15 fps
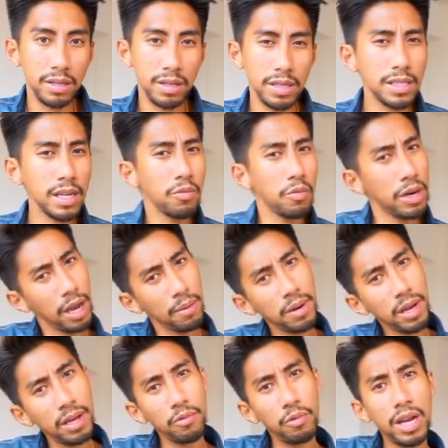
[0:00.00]
It's like when
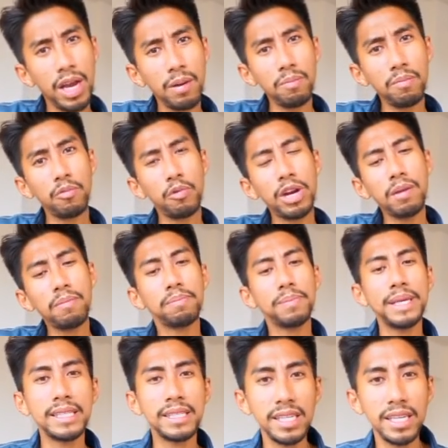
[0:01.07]
I'm
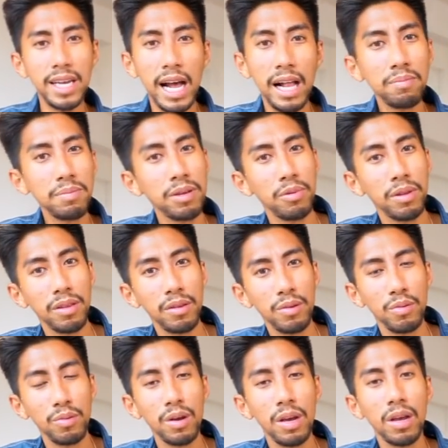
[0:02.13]
busy, I'll be with
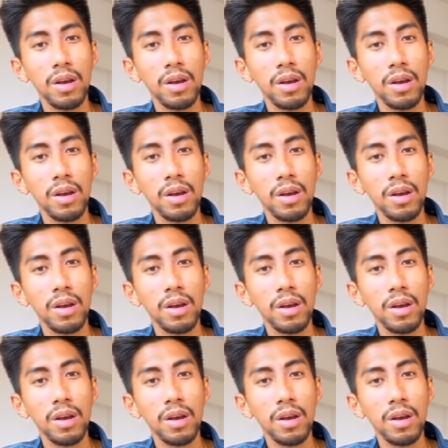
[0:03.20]
you.